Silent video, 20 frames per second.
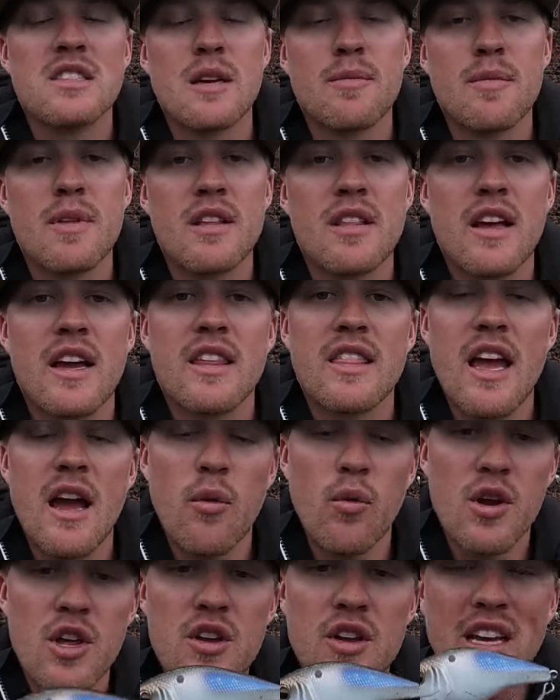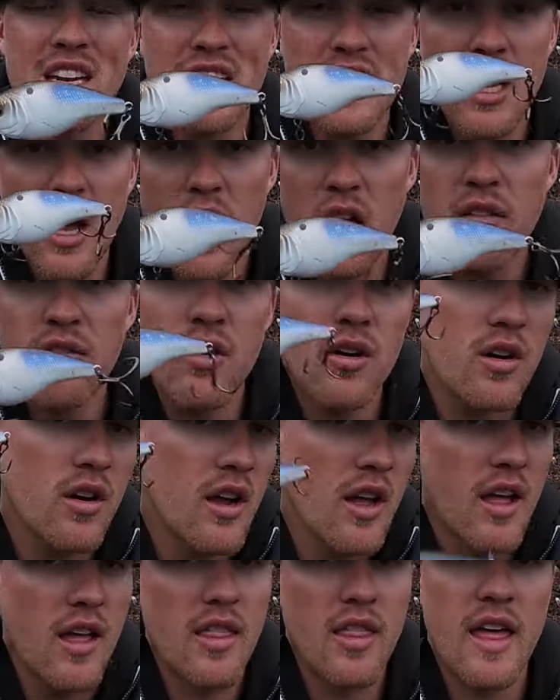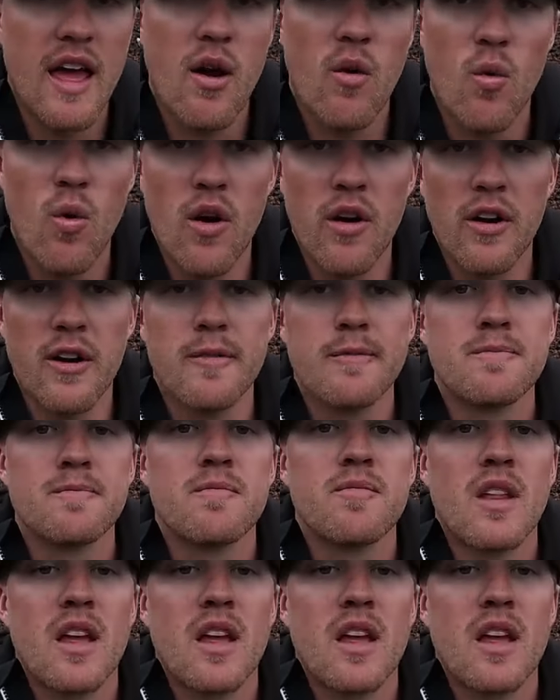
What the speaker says: something like that, where you can cover that water.